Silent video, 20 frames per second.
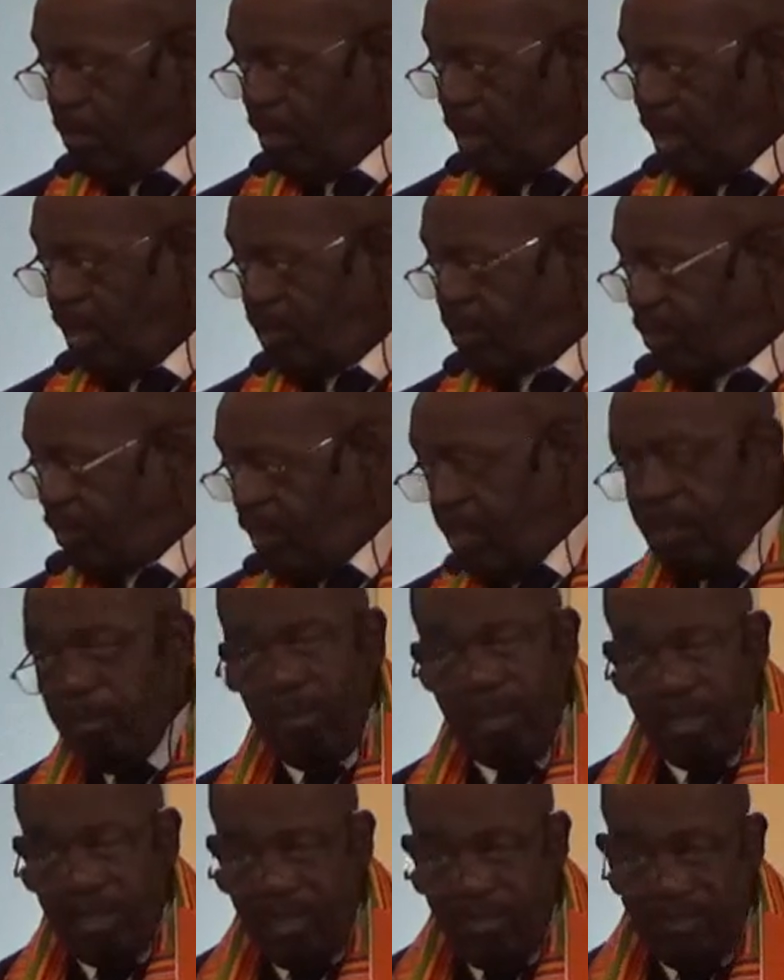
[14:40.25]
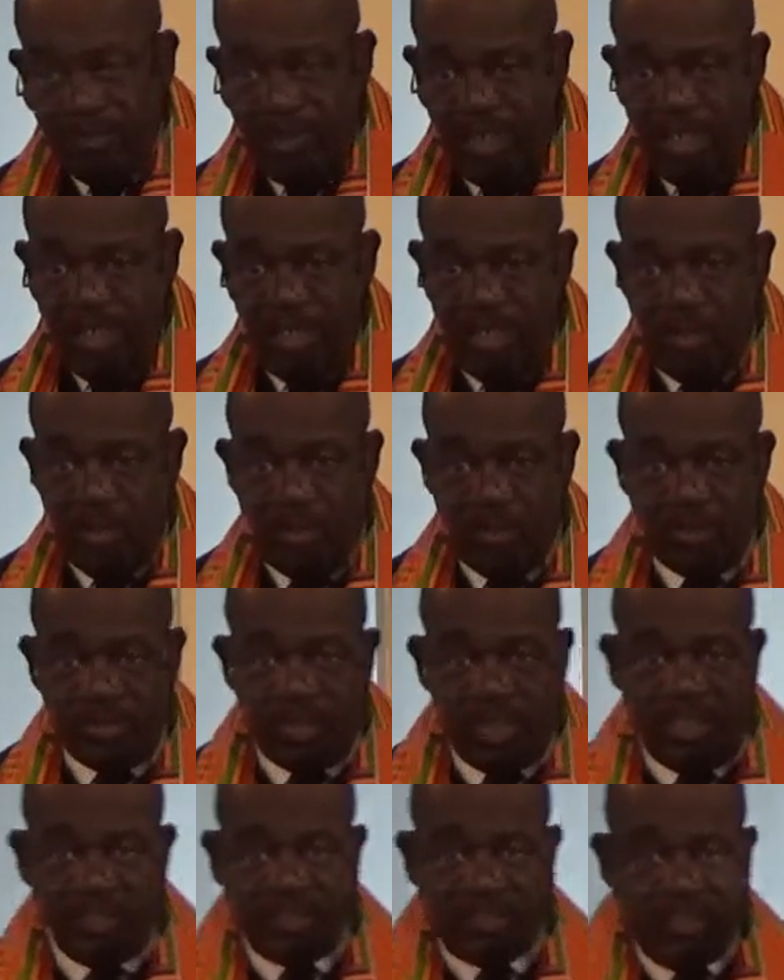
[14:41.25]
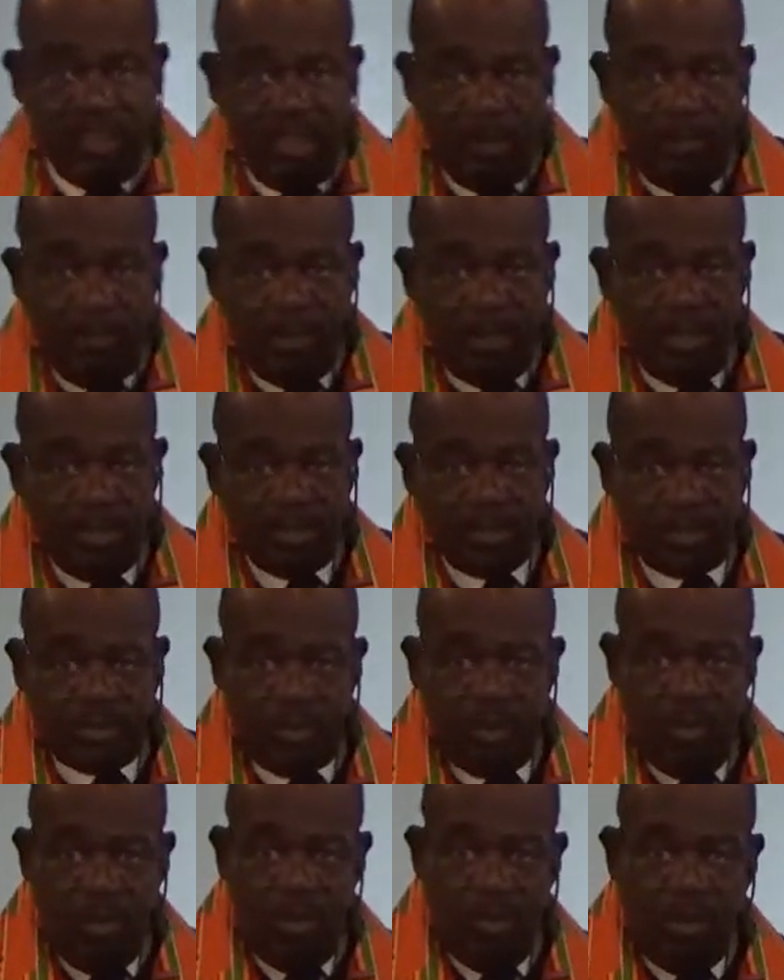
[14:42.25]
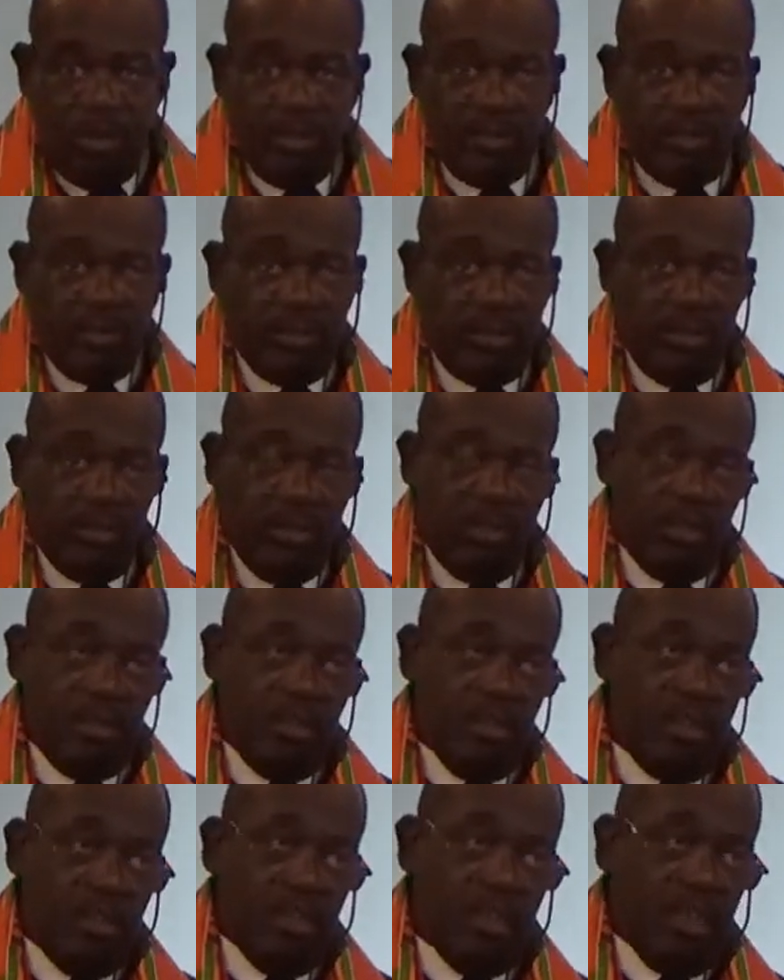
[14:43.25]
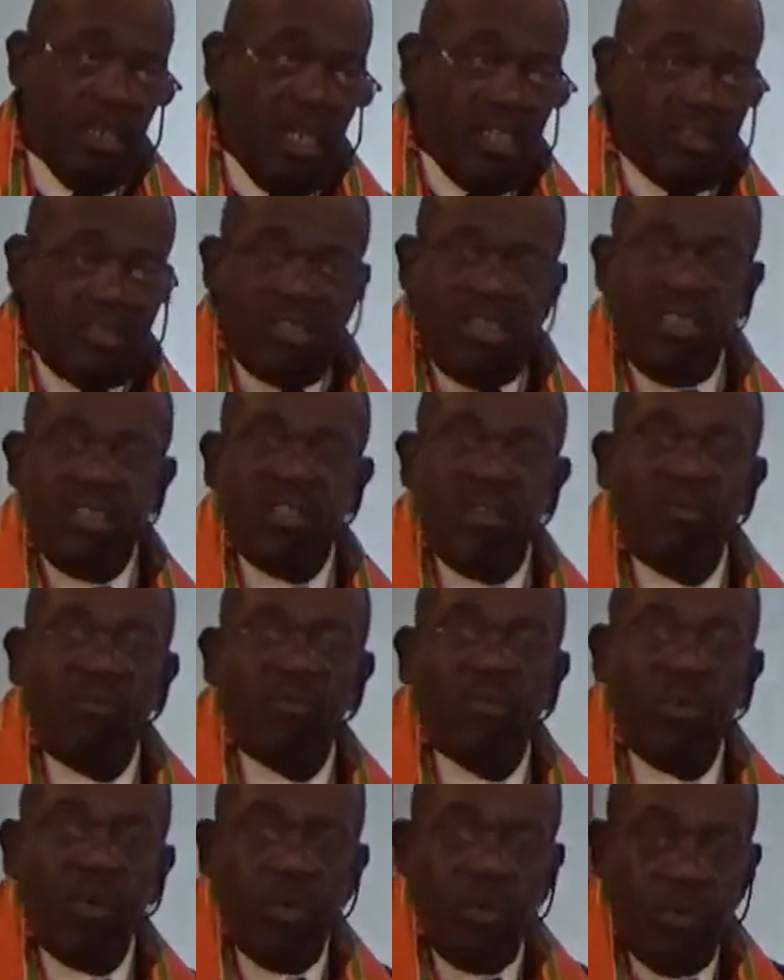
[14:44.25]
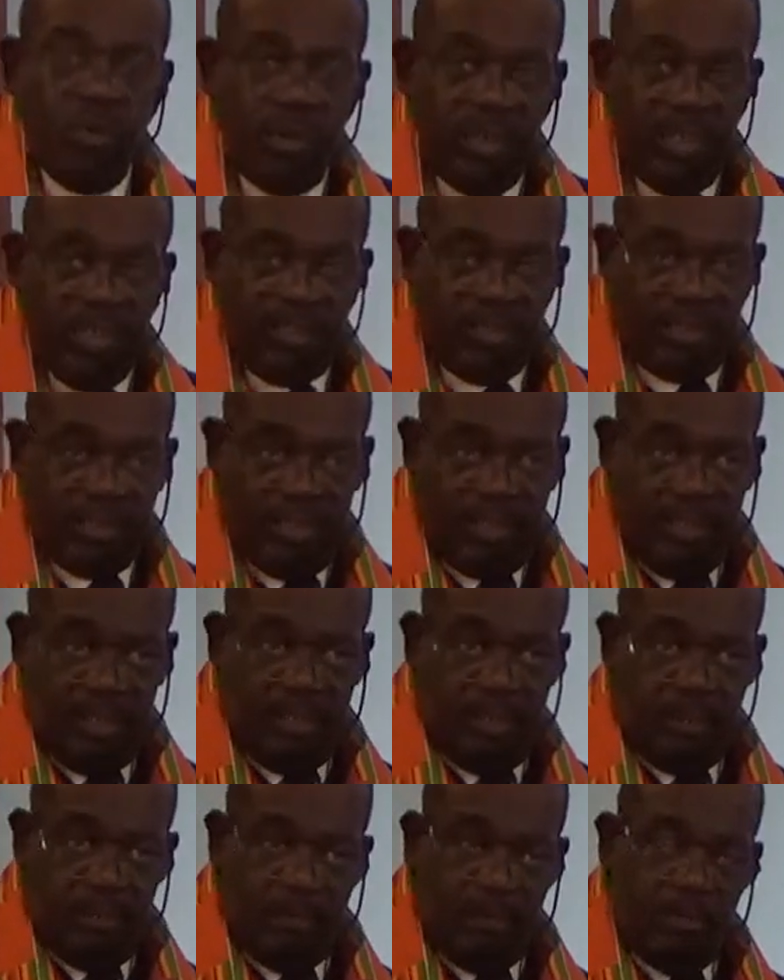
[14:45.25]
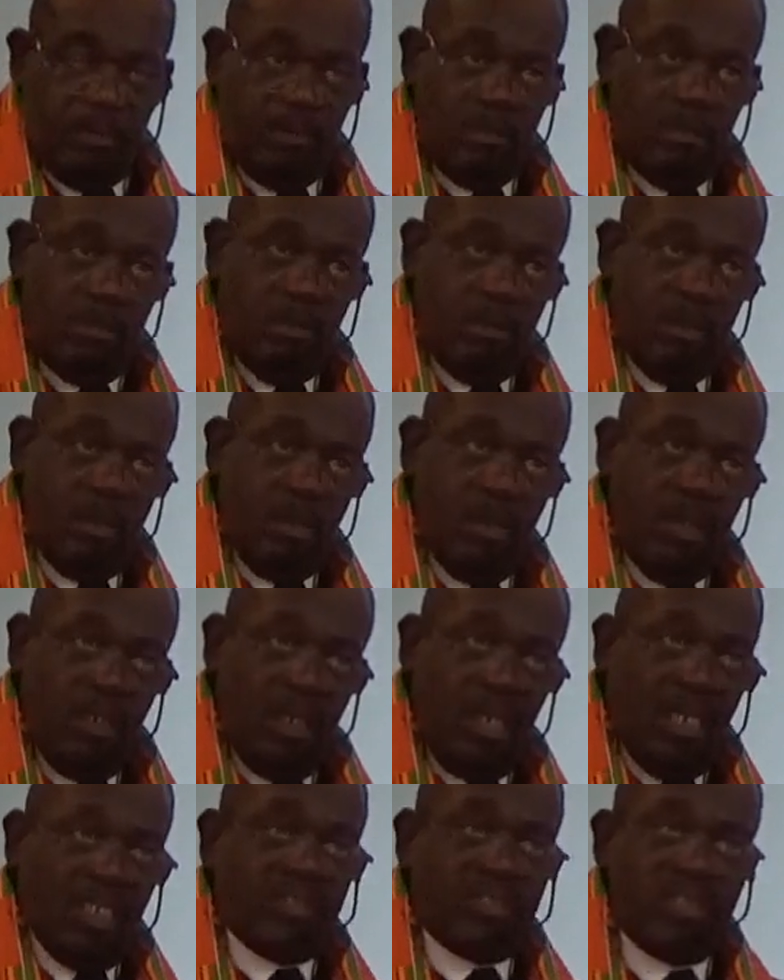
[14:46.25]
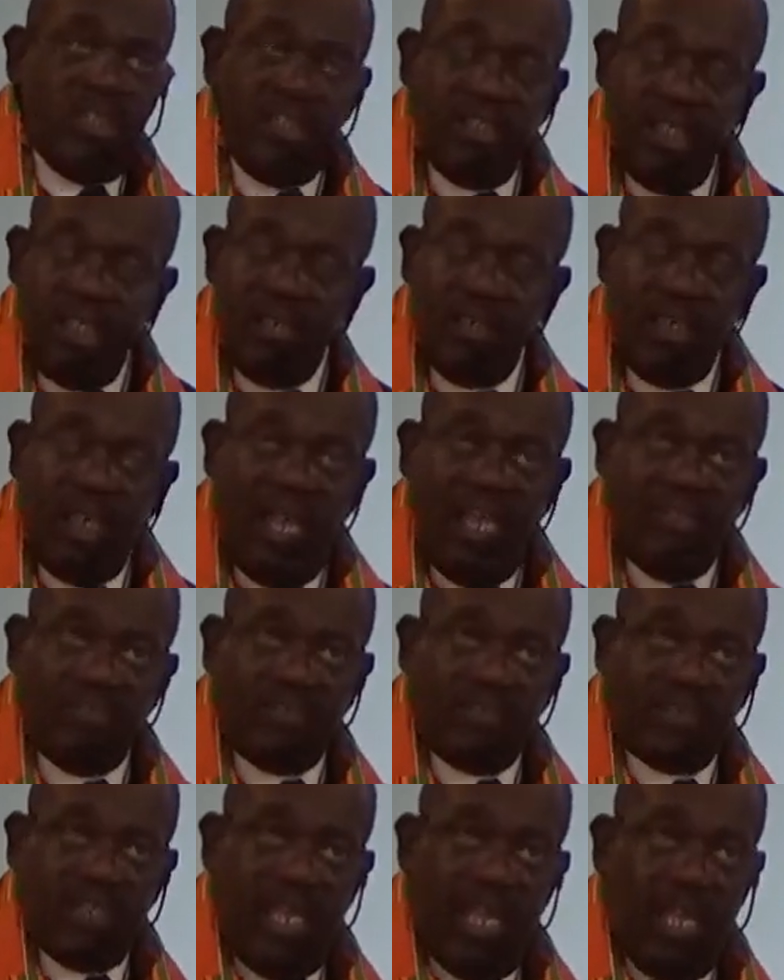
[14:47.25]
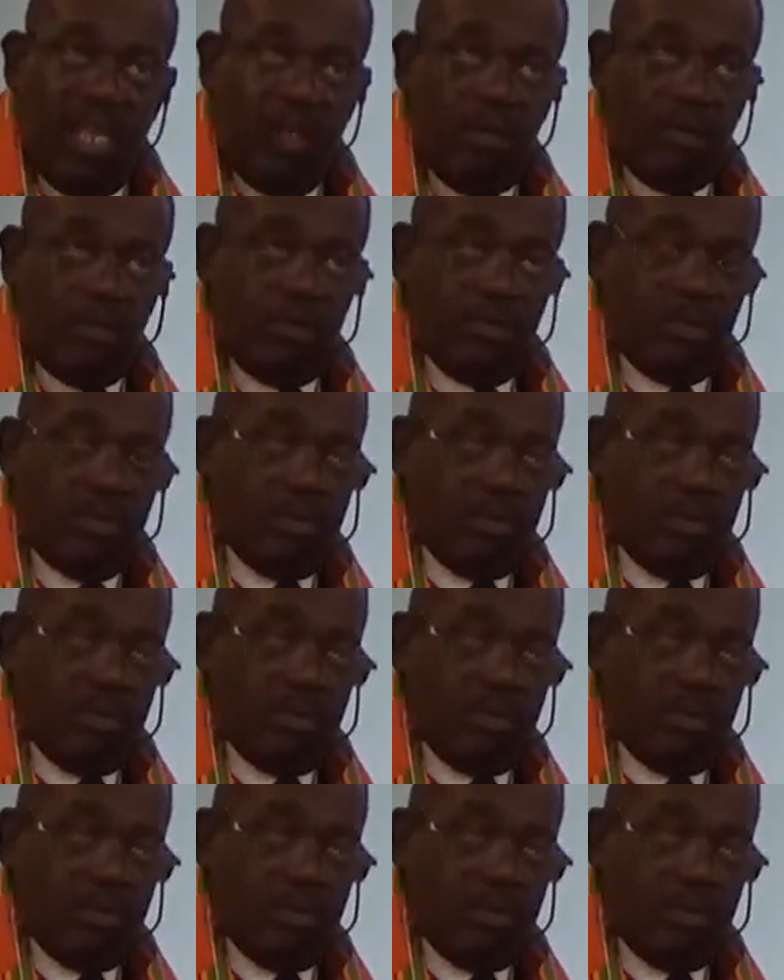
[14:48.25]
I see them in the videos. I see them in the stores. I see the rudeness in them. I see their lifestyles.